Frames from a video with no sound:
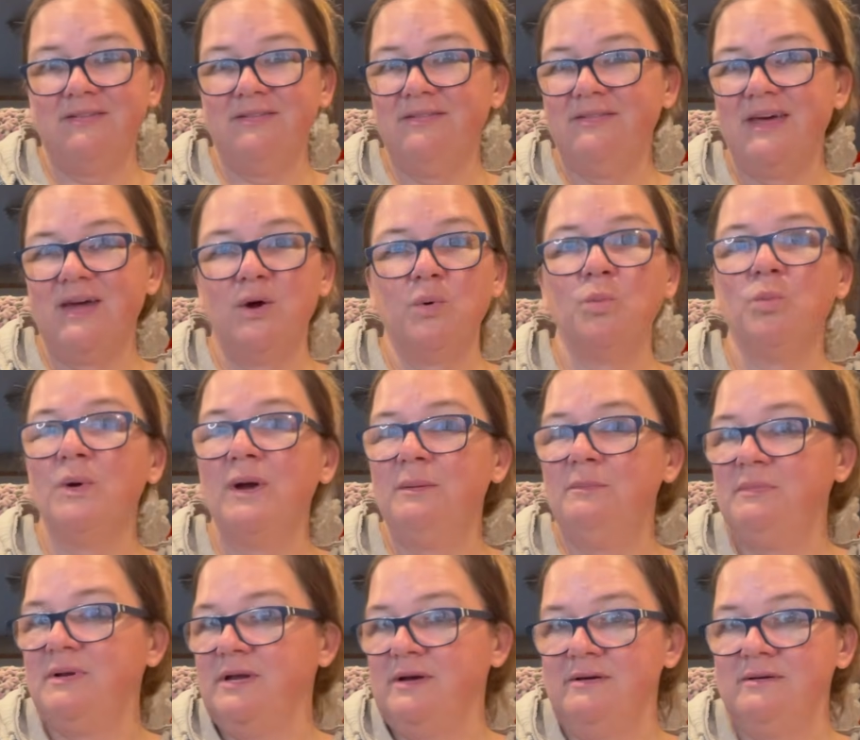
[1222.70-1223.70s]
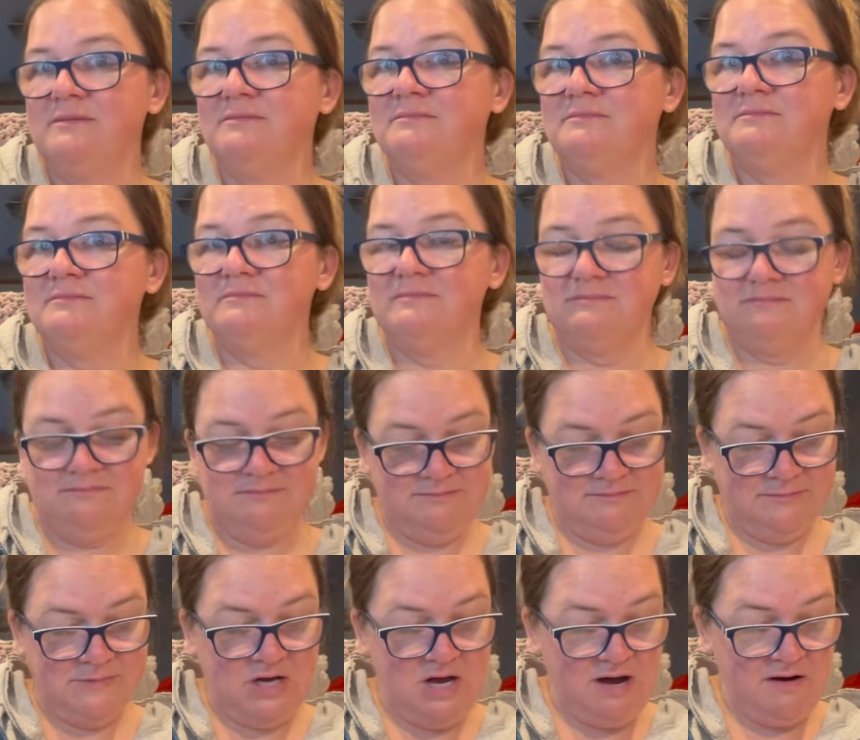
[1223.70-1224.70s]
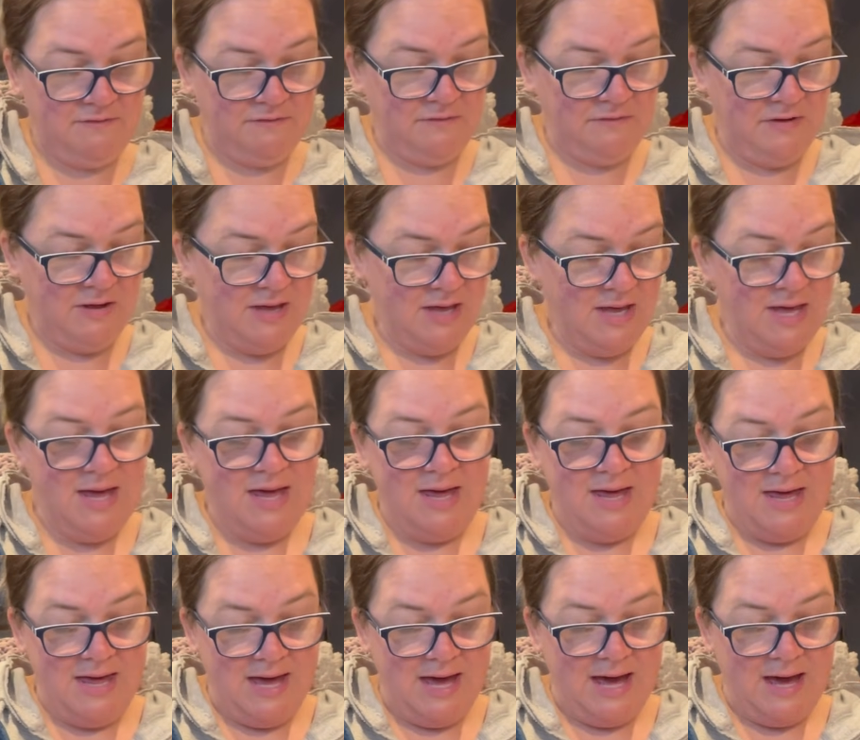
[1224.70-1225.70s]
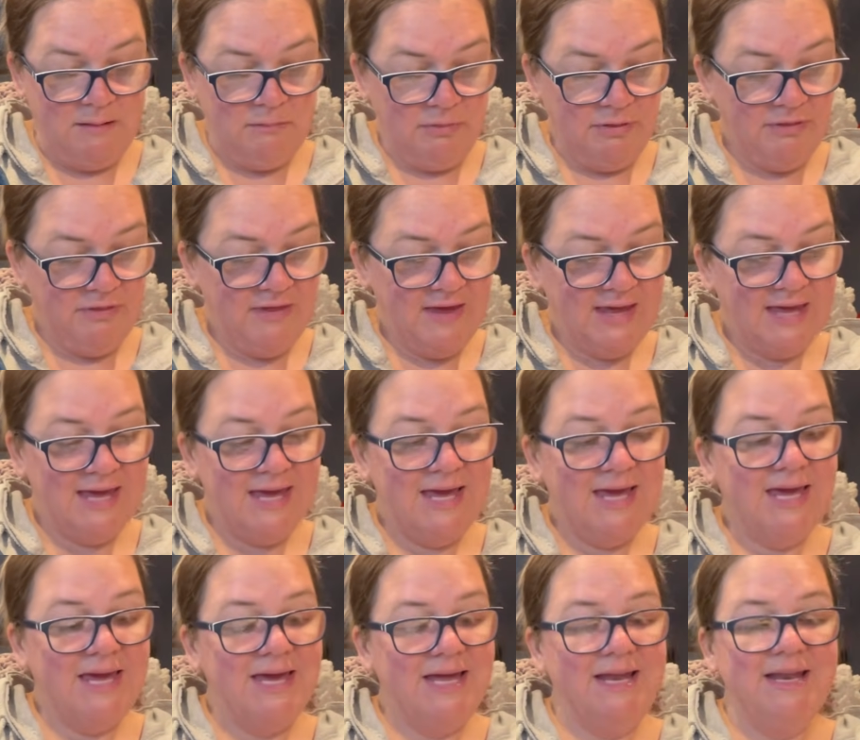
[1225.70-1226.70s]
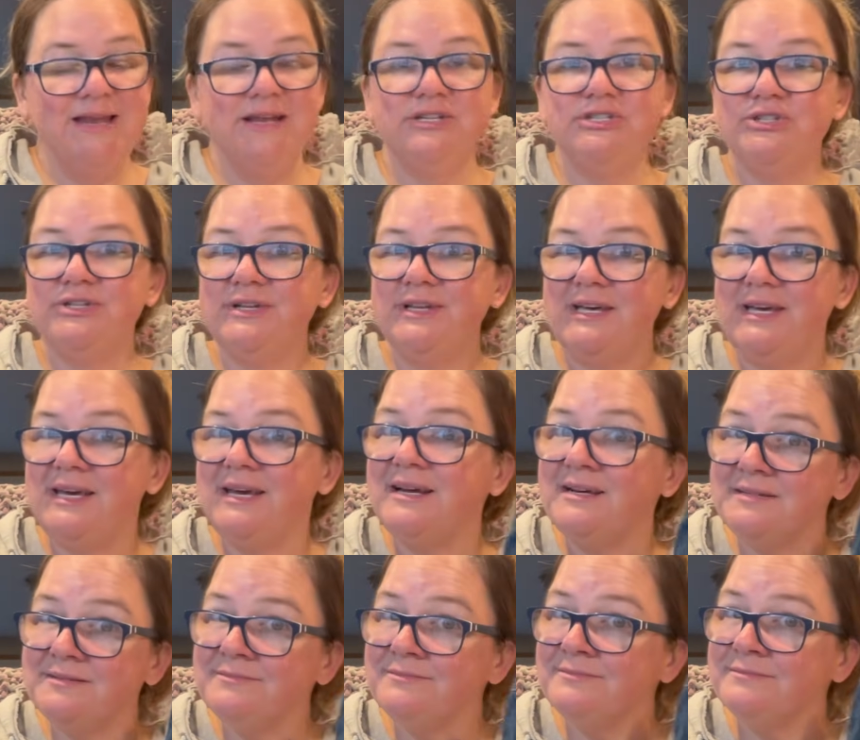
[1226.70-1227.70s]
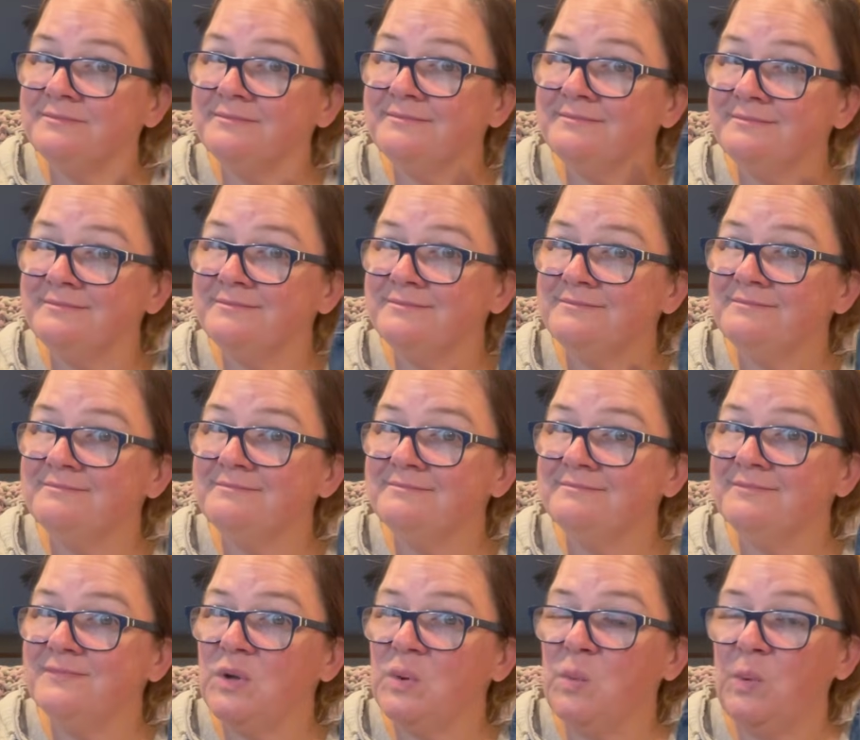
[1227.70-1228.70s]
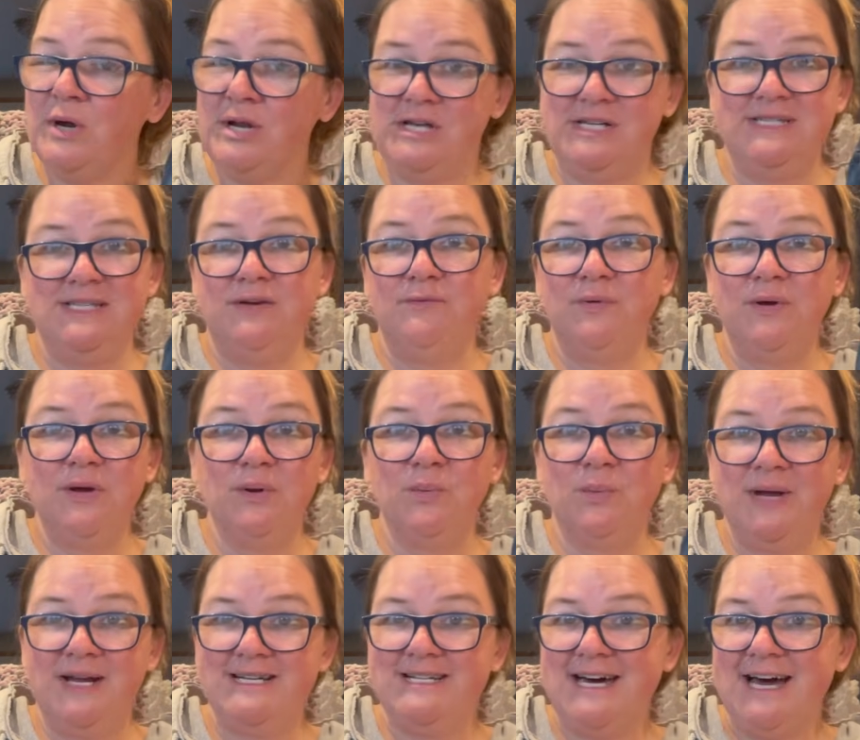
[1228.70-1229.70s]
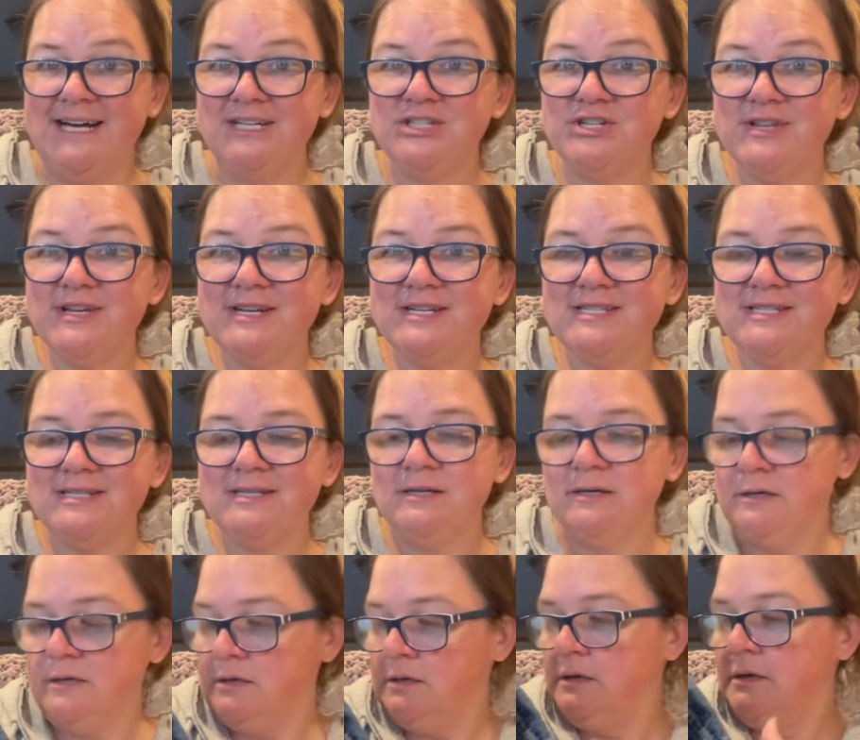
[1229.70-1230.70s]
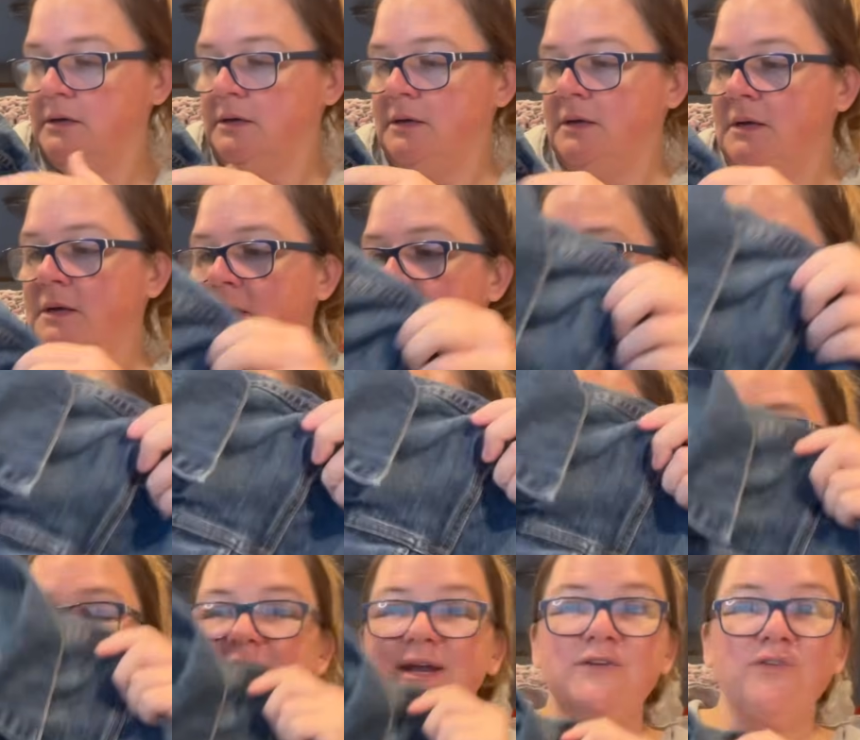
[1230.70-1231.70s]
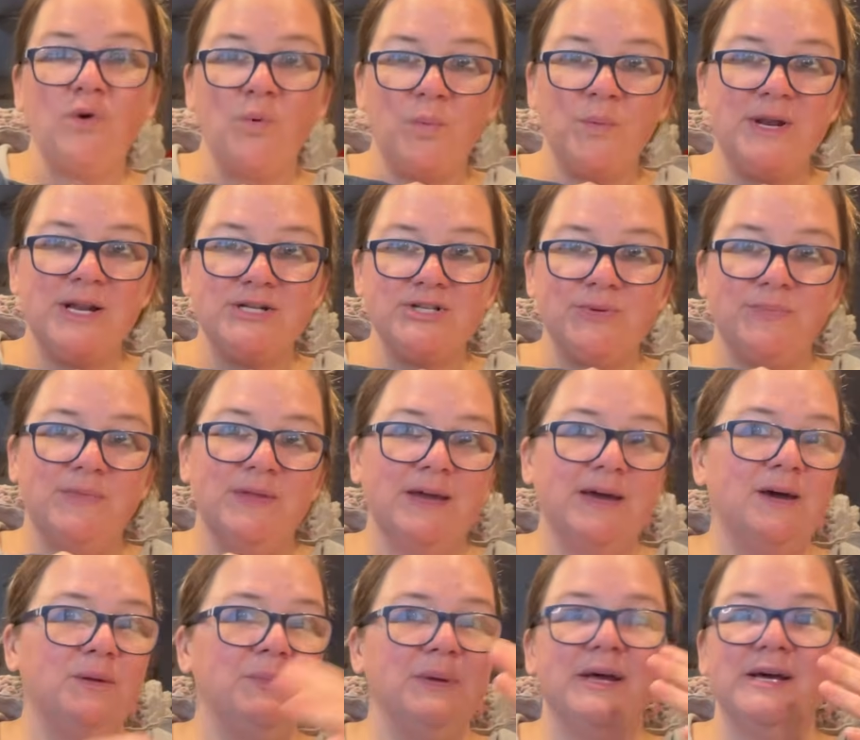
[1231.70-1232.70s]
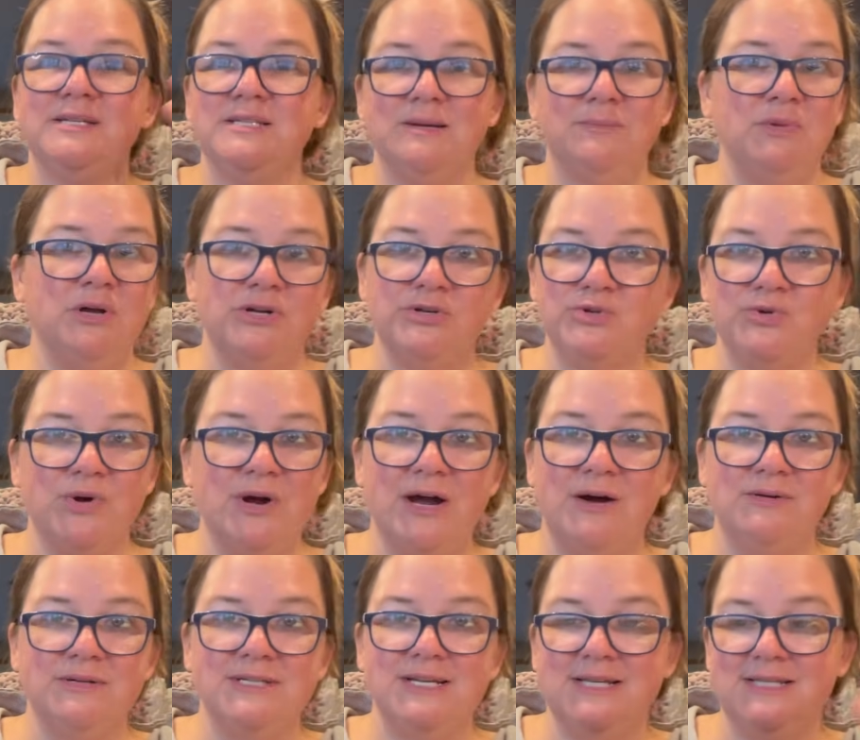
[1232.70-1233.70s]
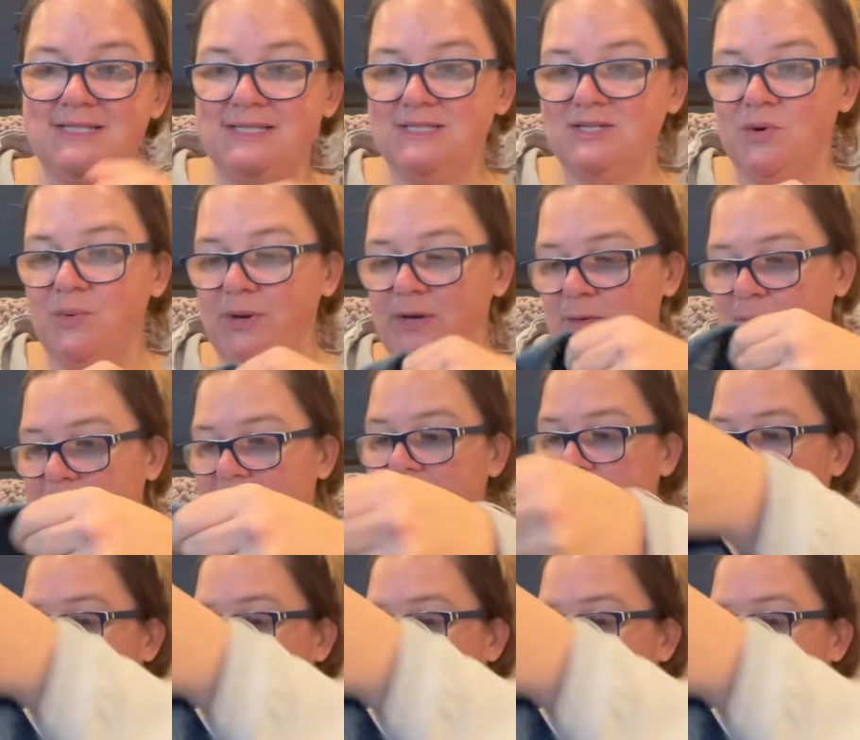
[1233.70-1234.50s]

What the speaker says: like a ribbed cuff. I'm thinking initially we're gonna see if we can reattach this, but I don't want to jump the gun because I'm not sure how intense it's going to be.